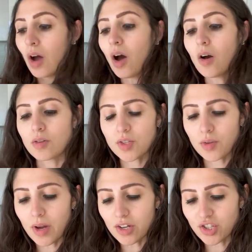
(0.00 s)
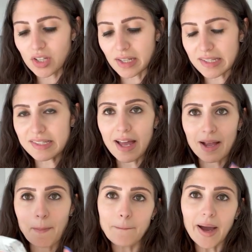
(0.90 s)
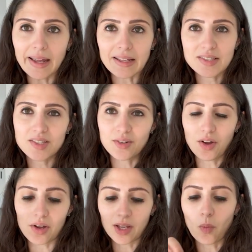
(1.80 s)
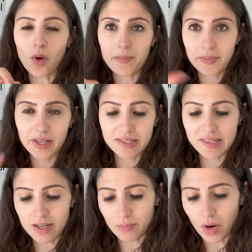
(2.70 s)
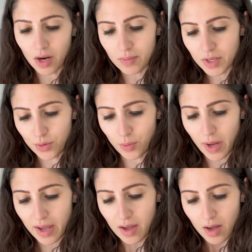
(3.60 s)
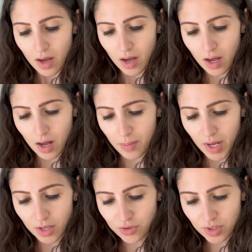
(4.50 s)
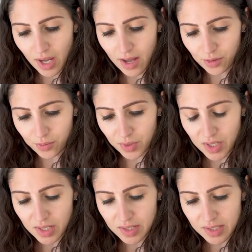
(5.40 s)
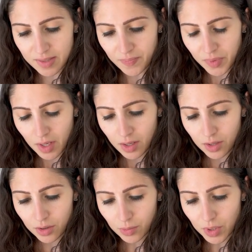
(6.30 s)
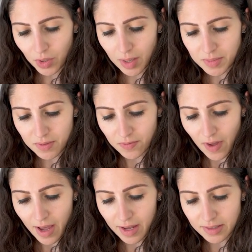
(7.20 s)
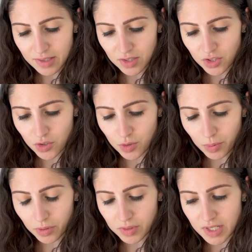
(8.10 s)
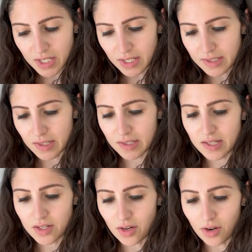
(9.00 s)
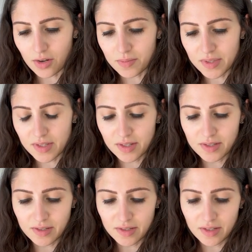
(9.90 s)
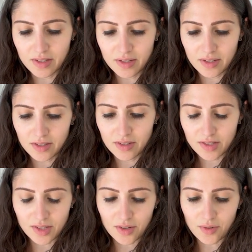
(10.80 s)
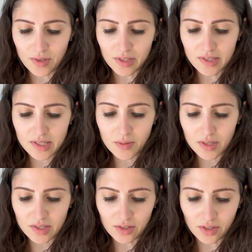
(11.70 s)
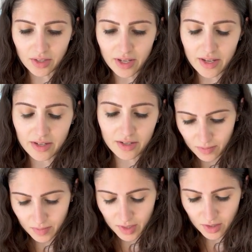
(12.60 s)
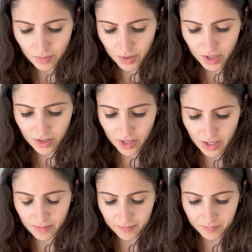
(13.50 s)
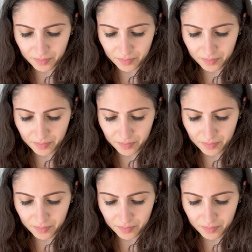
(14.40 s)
Oh, so they're actually like snack bites. They're not like one big snack bar. But either way, 100 calories, 3 grams of fat, 2 protein and 16 carbs. So let's see what these look like. These look pretty good.